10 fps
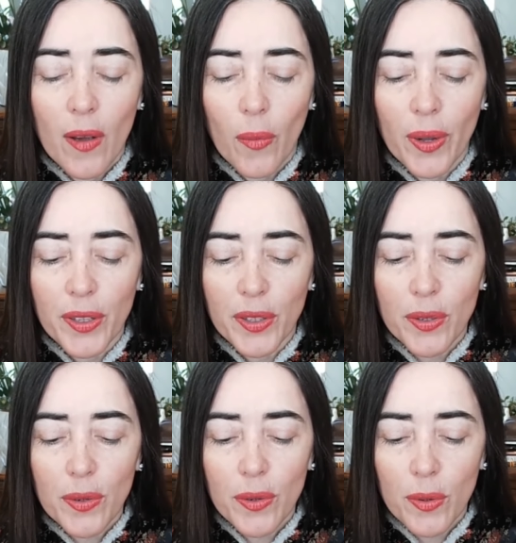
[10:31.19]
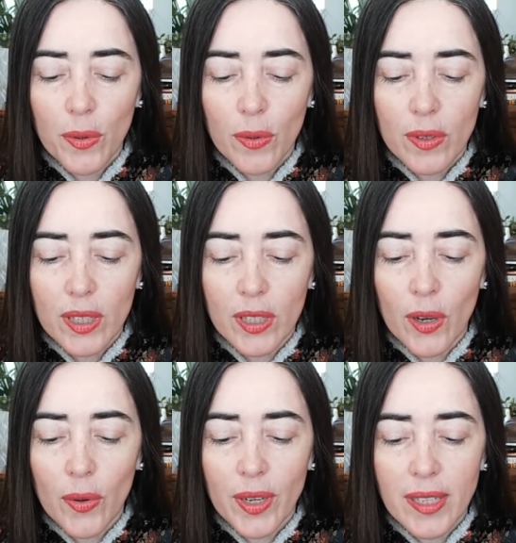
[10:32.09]
when you
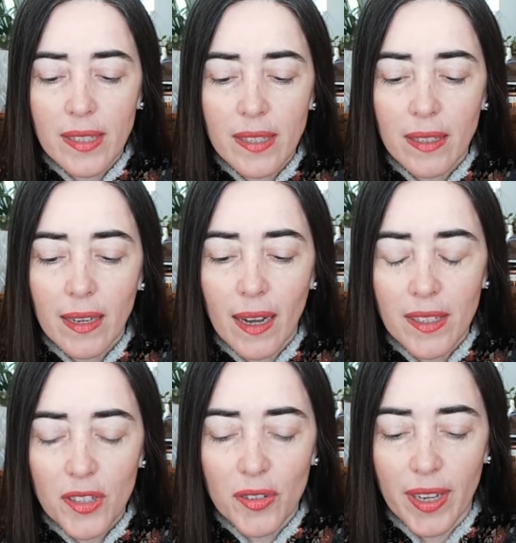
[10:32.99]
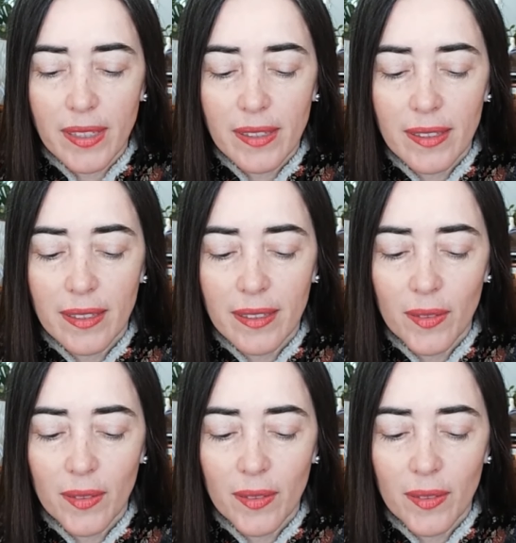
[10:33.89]
notice contrast,